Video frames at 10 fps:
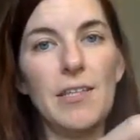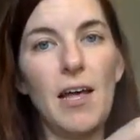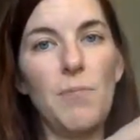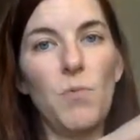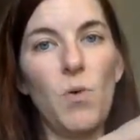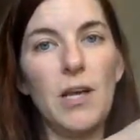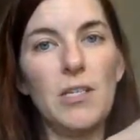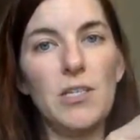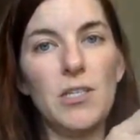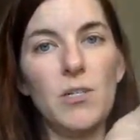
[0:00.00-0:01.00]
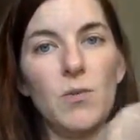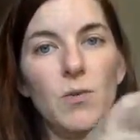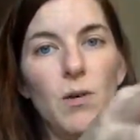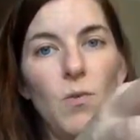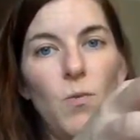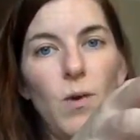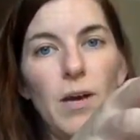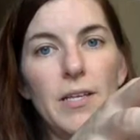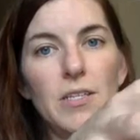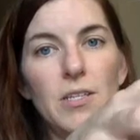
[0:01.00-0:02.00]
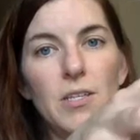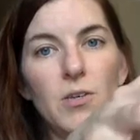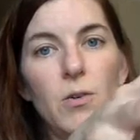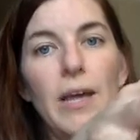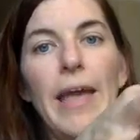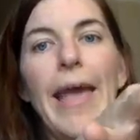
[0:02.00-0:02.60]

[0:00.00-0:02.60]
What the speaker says: thumb 1, 2, 1, 2,